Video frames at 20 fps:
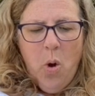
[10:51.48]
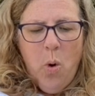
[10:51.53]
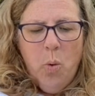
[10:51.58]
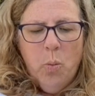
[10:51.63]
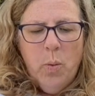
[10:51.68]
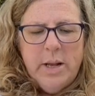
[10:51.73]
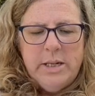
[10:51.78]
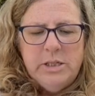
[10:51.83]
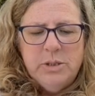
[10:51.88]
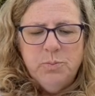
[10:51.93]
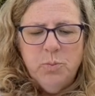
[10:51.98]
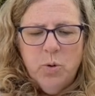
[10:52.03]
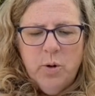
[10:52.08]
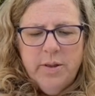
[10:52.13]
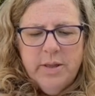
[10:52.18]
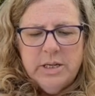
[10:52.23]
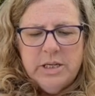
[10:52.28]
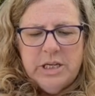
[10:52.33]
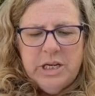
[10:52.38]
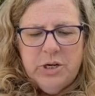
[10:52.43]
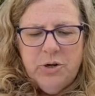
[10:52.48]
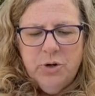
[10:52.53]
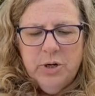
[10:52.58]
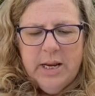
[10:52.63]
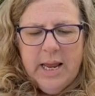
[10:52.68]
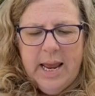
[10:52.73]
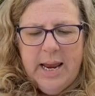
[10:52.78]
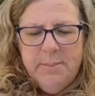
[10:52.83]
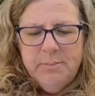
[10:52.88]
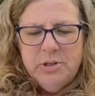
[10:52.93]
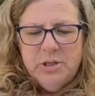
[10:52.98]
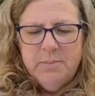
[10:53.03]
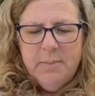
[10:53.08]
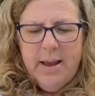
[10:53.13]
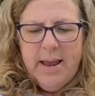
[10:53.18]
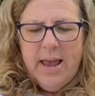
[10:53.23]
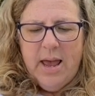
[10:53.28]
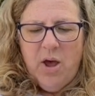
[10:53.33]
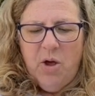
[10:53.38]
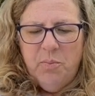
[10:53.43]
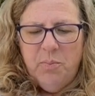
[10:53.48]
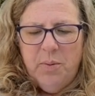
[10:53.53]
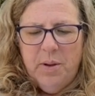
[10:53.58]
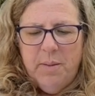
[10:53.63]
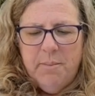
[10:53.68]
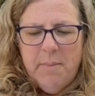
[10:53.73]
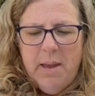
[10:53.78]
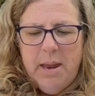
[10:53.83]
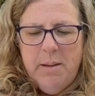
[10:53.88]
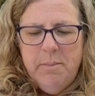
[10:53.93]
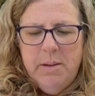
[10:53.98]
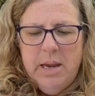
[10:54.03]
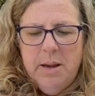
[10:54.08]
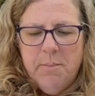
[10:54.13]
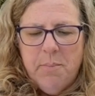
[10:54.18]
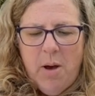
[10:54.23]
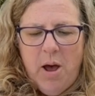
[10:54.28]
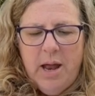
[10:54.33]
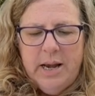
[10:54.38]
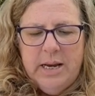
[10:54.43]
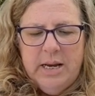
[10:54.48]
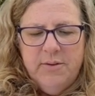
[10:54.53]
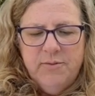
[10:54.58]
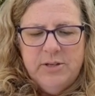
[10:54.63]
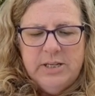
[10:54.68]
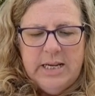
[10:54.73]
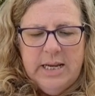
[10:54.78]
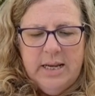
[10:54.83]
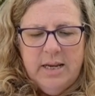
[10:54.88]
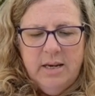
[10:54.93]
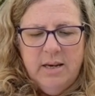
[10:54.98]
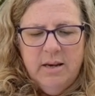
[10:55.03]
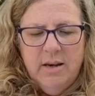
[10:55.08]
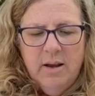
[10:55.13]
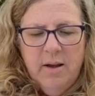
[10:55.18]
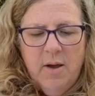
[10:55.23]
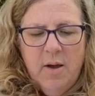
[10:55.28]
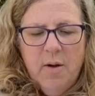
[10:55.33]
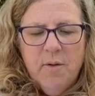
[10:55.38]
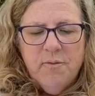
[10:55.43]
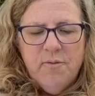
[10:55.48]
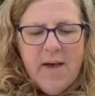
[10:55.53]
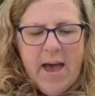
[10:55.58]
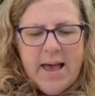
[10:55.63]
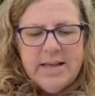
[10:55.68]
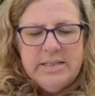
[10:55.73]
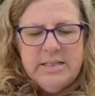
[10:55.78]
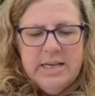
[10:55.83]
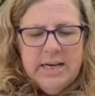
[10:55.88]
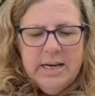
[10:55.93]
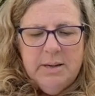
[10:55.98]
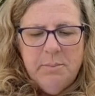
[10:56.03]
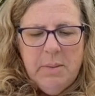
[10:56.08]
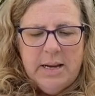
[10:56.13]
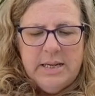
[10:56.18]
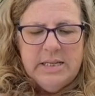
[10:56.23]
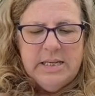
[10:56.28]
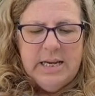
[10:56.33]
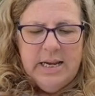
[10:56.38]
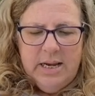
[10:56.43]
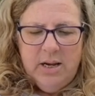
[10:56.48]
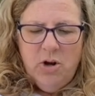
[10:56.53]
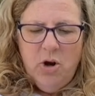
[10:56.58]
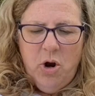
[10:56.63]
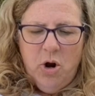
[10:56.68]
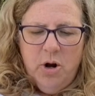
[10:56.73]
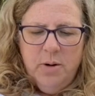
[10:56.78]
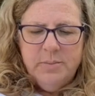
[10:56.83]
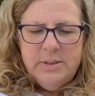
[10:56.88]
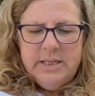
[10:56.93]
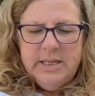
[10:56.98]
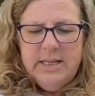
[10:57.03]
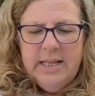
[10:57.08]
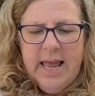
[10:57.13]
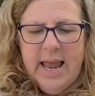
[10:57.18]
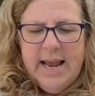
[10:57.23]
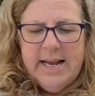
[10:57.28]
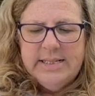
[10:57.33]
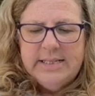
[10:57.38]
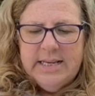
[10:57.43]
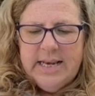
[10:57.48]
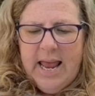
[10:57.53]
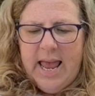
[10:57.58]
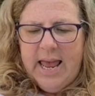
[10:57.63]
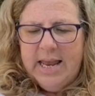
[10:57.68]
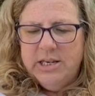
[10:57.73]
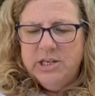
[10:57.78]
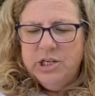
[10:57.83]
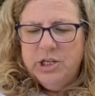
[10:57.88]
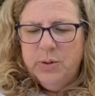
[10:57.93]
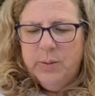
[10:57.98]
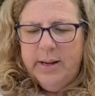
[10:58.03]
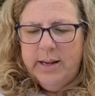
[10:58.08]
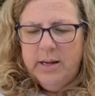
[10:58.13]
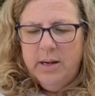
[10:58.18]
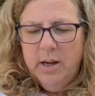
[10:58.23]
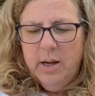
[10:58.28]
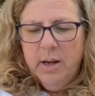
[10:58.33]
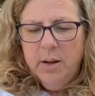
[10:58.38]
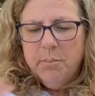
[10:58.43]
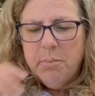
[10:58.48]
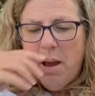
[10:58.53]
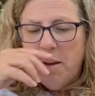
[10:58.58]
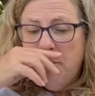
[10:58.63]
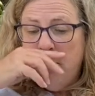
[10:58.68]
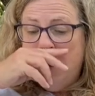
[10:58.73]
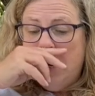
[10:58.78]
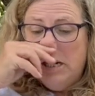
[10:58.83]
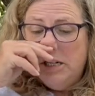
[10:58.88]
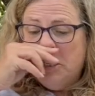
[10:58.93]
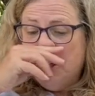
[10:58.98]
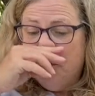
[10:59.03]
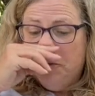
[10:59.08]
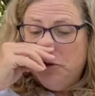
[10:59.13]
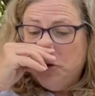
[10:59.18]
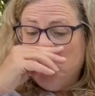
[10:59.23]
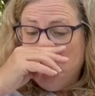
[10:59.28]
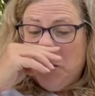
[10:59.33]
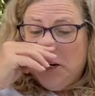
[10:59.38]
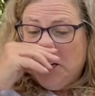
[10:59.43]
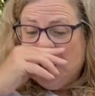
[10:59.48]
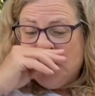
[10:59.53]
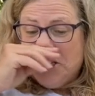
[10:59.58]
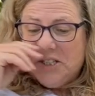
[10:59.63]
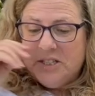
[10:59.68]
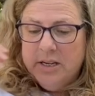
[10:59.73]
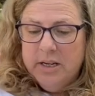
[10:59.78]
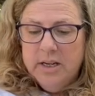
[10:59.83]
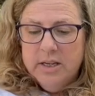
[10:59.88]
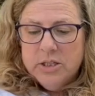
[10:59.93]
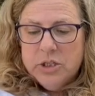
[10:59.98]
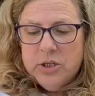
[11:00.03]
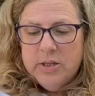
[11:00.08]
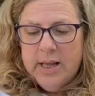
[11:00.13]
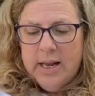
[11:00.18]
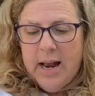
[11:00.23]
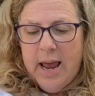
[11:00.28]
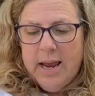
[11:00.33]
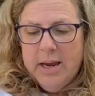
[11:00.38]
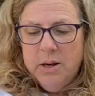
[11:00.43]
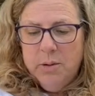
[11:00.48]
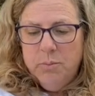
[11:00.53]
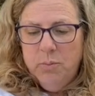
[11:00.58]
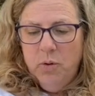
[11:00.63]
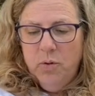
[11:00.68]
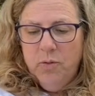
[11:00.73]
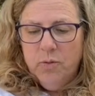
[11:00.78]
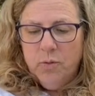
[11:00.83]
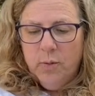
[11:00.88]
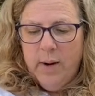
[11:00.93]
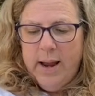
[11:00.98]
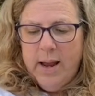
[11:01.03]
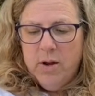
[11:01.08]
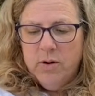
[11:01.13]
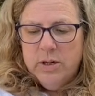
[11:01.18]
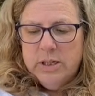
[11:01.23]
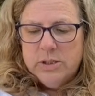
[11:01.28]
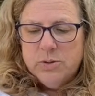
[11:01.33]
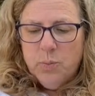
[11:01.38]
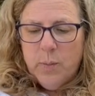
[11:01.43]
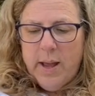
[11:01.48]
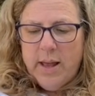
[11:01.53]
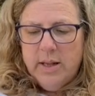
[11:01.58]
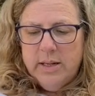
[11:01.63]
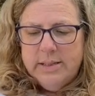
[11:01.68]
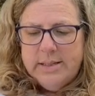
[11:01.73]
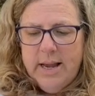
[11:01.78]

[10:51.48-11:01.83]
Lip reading: Once more the tinner came to my help and made me a body of tin, fastening my tin arms and legs and head to it by means of joints so that I could move around as well as